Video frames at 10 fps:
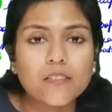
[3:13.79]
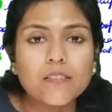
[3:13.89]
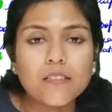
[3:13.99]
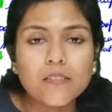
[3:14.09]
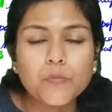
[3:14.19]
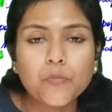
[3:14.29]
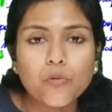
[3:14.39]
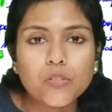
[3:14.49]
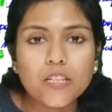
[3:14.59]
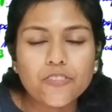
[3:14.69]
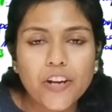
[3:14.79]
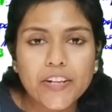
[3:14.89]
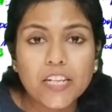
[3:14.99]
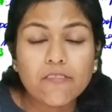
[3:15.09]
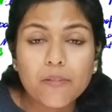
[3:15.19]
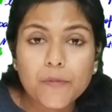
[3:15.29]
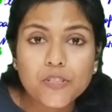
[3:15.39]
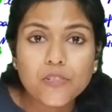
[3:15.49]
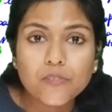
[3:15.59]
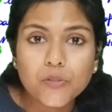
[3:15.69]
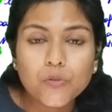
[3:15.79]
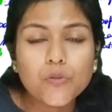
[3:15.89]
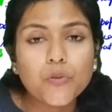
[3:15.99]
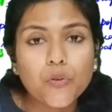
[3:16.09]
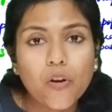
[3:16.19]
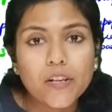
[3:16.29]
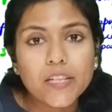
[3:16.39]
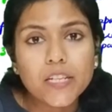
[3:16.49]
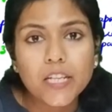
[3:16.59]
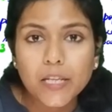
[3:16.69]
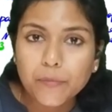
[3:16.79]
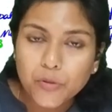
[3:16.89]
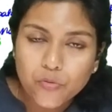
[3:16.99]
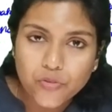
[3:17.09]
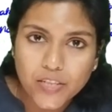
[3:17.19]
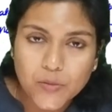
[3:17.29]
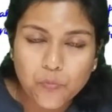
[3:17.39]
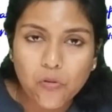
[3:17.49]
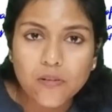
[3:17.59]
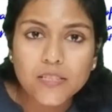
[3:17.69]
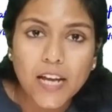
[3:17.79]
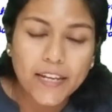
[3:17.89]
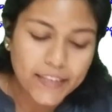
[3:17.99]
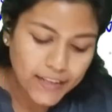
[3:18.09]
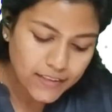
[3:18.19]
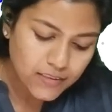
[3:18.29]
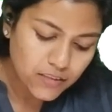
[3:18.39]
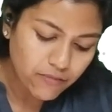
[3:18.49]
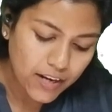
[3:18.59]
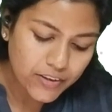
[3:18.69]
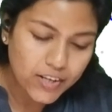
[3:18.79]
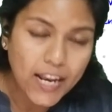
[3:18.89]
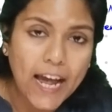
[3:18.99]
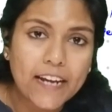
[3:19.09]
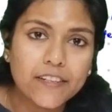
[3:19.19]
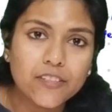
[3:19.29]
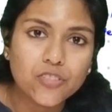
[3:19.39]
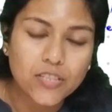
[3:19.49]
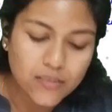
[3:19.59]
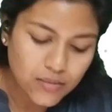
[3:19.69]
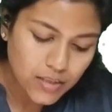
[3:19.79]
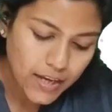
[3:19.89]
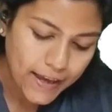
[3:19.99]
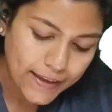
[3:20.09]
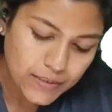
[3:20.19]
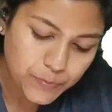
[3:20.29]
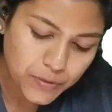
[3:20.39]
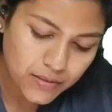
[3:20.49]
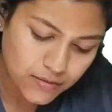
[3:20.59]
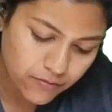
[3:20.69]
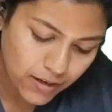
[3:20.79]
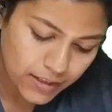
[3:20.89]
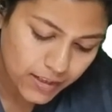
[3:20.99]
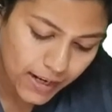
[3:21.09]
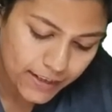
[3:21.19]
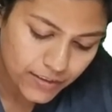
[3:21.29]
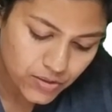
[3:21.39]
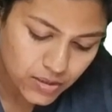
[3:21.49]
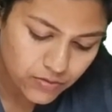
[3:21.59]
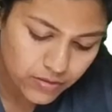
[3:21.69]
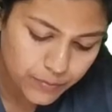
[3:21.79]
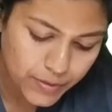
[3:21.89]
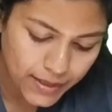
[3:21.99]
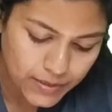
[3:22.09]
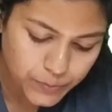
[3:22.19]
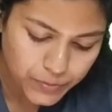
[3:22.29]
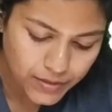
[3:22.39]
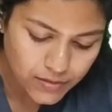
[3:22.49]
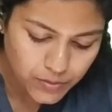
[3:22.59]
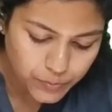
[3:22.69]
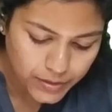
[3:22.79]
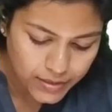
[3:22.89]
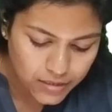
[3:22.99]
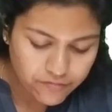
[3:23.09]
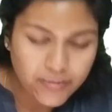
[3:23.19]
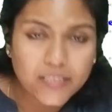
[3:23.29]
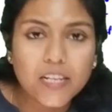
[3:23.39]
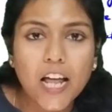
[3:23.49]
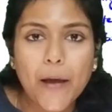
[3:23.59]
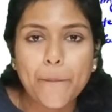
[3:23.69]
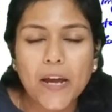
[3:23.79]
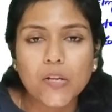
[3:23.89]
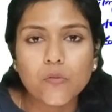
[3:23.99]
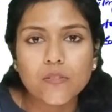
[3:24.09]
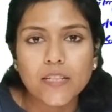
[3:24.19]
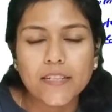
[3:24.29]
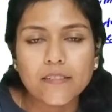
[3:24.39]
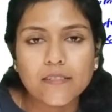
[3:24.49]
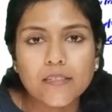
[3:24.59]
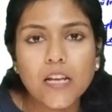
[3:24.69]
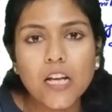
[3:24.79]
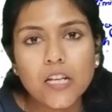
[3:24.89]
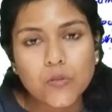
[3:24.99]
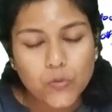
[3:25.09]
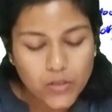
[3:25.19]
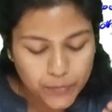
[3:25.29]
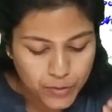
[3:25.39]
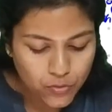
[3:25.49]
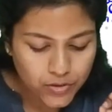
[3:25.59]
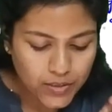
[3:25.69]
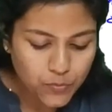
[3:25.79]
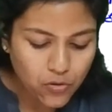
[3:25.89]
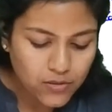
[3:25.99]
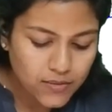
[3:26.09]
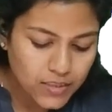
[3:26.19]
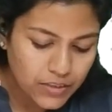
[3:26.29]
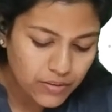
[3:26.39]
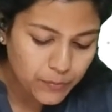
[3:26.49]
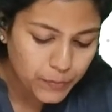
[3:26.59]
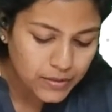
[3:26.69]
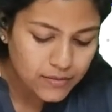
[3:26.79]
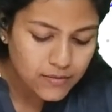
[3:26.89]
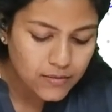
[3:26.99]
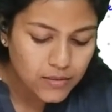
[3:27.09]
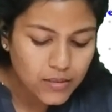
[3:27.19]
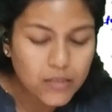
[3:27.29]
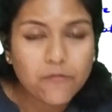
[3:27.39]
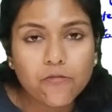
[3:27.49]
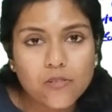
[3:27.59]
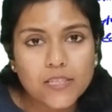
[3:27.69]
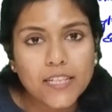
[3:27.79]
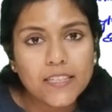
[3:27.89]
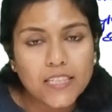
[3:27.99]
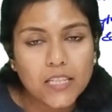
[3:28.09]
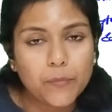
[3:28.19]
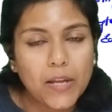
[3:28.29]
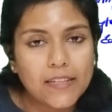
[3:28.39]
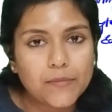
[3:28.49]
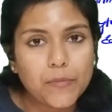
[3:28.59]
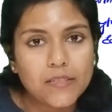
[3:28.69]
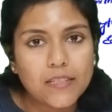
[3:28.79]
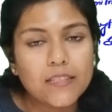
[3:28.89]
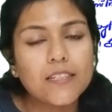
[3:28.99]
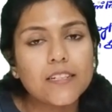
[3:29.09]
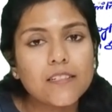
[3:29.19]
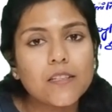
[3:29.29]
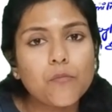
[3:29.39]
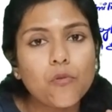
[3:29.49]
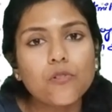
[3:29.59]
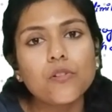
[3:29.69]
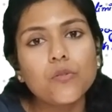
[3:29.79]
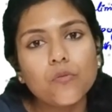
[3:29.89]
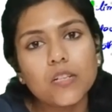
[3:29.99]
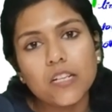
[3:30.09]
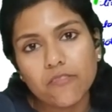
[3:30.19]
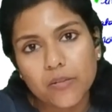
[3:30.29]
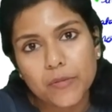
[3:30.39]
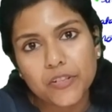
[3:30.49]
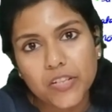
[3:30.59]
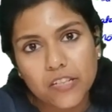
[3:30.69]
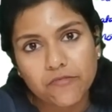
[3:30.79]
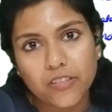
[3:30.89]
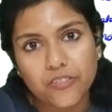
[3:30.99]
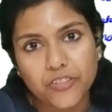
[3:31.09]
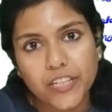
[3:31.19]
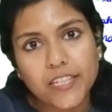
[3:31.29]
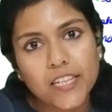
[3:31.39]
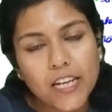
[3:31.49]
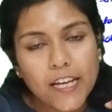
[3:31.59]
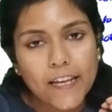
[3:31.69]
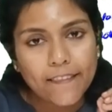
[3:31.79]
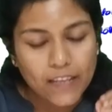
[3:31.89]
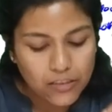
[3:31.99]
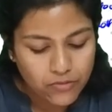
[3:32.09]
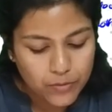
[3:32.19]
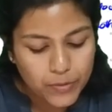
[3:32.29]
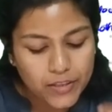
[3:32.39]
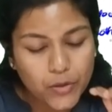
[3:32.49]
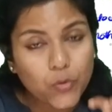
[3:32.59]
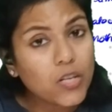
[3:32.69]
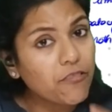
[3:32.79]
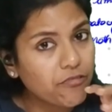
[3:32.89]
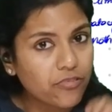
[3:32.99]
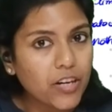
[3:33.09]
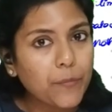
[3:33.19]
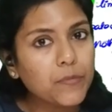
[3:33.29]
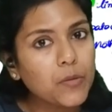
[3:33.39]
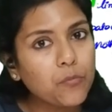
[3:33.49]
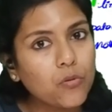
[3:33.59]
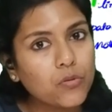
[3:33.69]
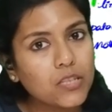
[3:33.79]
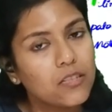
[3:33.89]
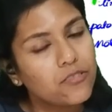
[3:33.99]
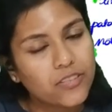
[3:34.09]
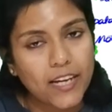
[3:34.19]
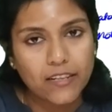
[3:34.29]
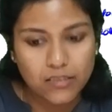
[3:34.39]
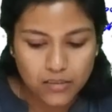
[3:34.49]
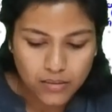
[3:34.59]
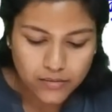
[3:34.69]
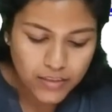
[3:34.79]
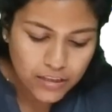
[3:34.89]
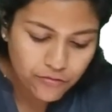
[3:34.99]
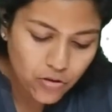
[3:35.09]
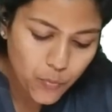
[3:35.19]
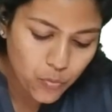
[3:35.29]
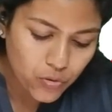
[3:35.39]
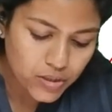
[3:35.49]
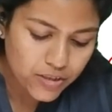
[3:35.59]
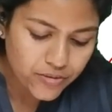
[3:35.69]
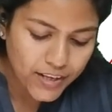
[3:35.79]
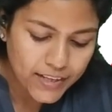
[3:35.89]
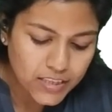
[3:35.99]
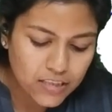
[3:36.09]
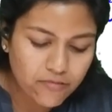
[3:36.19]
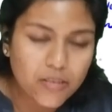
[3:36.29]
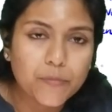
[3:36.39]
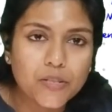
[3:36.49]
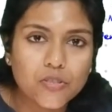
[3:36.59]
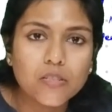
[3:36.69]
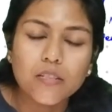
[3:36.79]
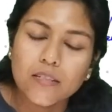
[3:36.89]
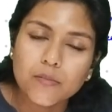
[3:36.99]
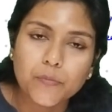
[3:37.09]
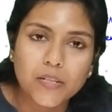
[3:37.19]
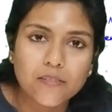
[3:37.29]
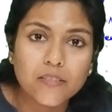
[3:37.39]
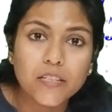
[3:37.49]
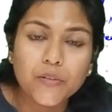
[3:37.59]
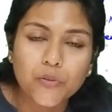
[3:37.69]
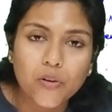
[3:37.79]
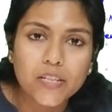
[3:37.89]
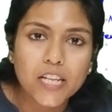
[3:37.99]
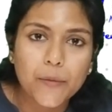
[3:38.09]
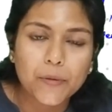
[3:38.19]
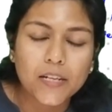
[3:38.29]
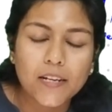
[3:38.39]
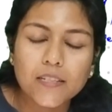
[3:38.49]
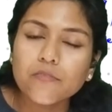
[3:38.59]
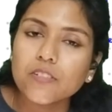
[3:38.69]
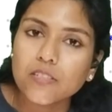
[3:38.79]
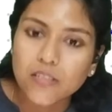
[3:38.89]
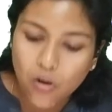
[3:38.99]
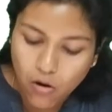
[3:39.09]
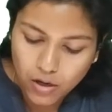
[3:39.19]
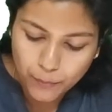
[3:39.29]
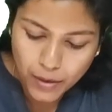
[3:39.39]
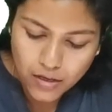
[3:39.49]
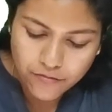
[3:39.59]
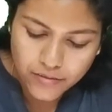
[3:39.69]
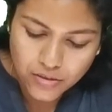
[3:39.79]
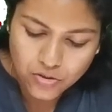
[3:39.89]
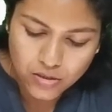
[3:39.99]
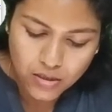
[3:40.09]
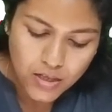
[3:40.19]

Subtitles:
This portal tract inflammation is due to chronic immune response against the viral antigens expressed. The viral antigens will be expressed by the infected hepatocytes. So immune response is given by this lymphocytes and the plasma cells, that is the mononuclear inflammatory infiltrate that will be recruited from the portal tract. Therefore, portal tract inflammation is present in chronic hepatitis, which is a hallmark feature.